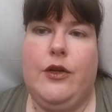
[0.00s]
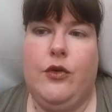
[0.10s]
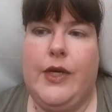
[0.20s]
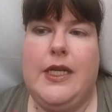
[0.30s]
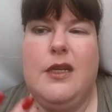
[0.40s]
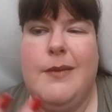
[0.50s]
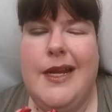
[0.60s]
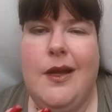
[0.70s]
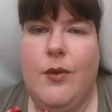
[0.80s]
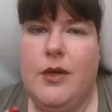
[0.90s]
or green, you
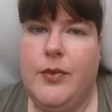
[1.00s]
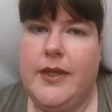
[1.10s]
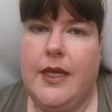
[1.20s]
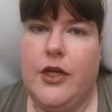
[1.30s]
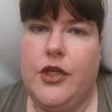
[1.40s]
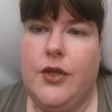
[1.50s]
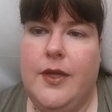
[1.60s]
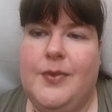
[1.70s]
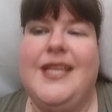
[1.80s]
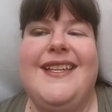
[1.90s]
may not want to put that on your
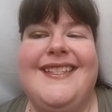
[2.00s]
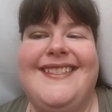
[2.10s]
lips.